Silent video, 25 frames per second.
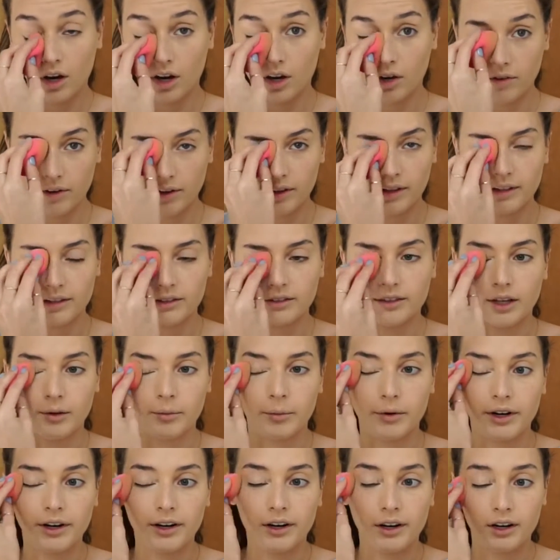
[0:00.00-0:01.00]
Over the
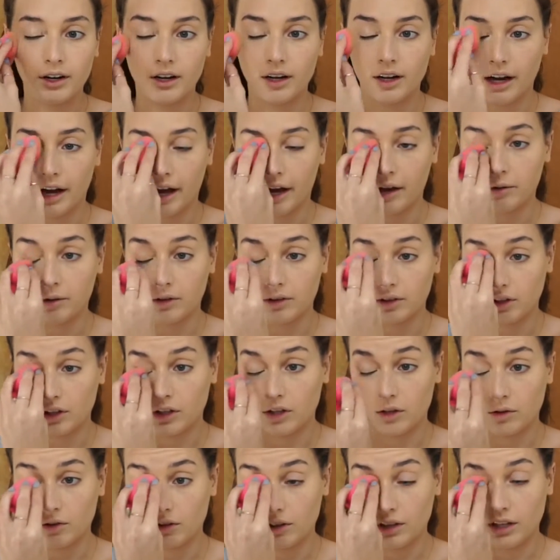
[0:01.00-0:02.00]
summer, I was
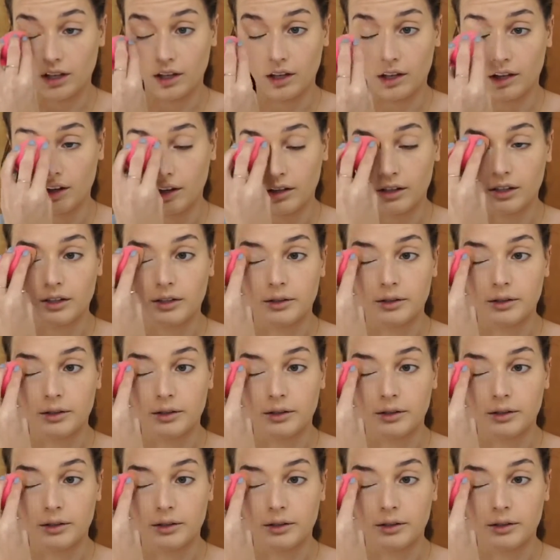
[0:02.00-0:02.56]
using